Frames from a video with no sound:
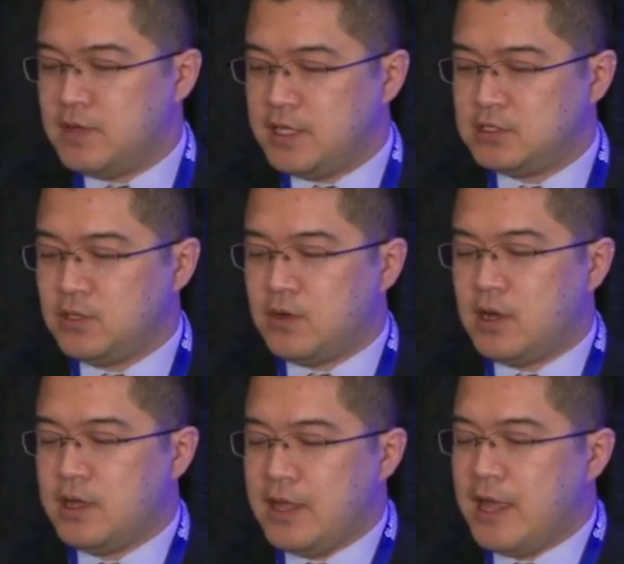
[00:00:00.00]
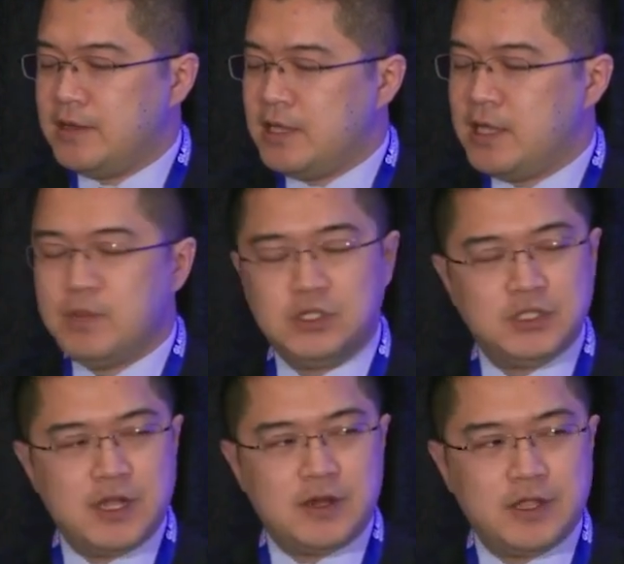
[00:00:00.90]
And so that image
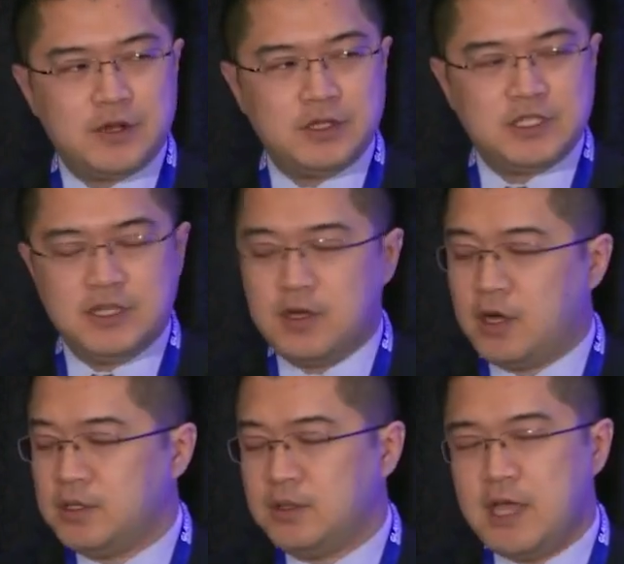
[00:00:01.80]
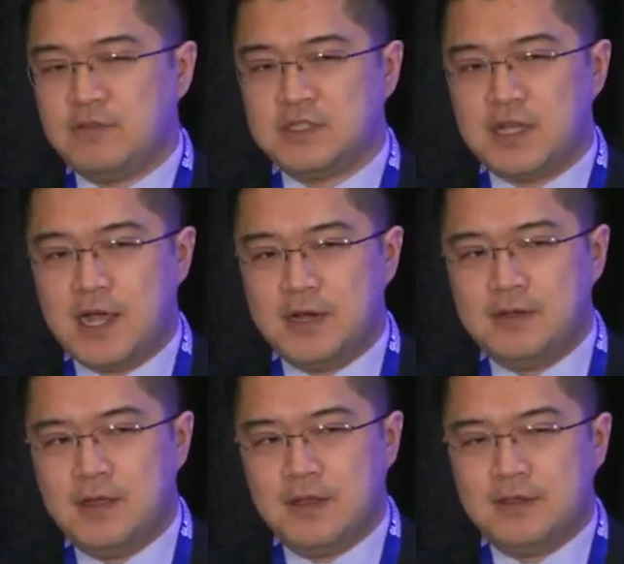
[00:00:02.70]
there that you see on the left side,
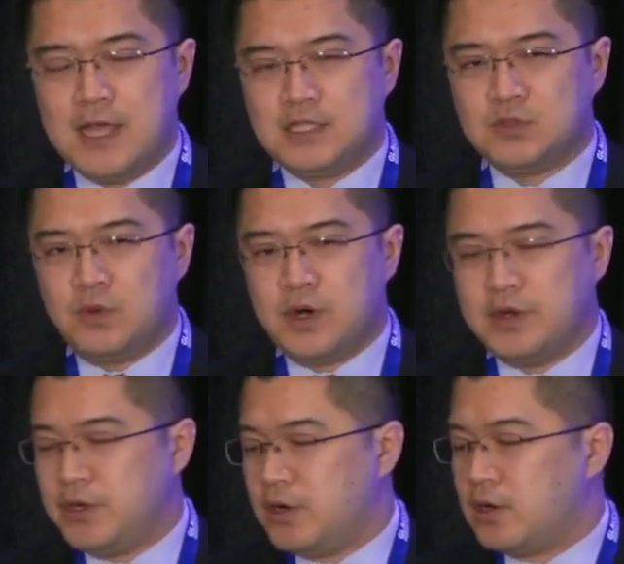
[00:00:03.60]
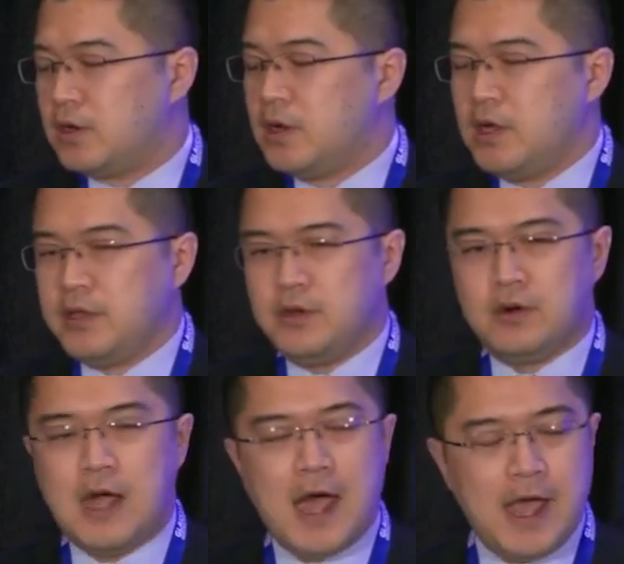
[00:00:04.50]
that's where your,
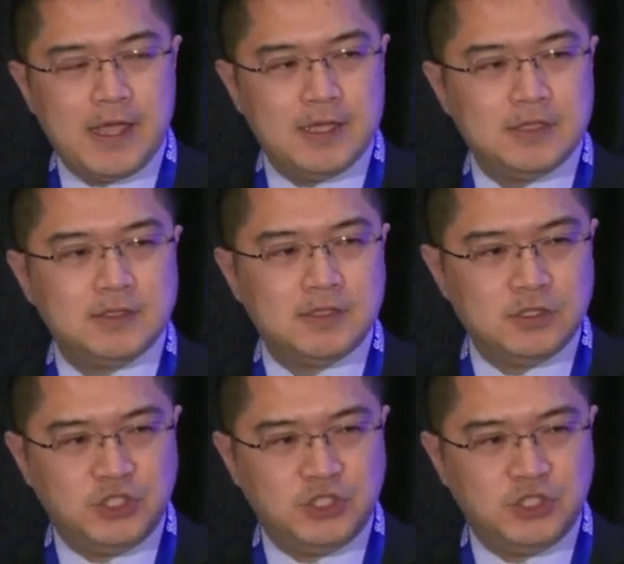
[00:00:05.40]
your eye is.